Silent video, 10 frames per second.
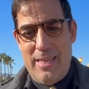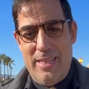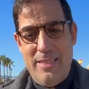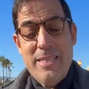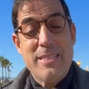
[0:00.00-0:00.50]

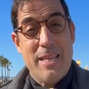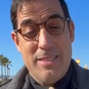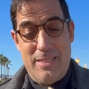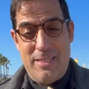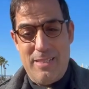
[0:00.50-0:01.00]
In this
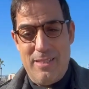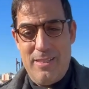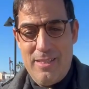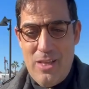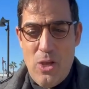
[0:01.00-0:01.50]
sense,
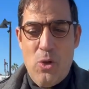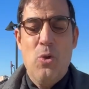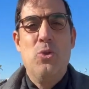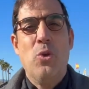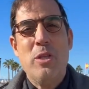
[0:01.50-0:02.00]

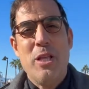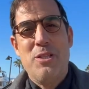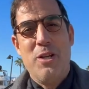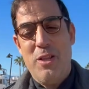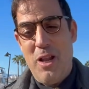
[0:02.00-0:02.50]
conducting a
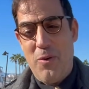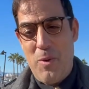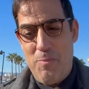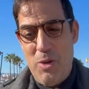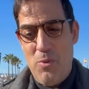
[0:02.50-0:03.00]
general
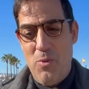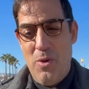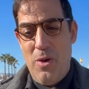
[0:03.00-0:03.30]
review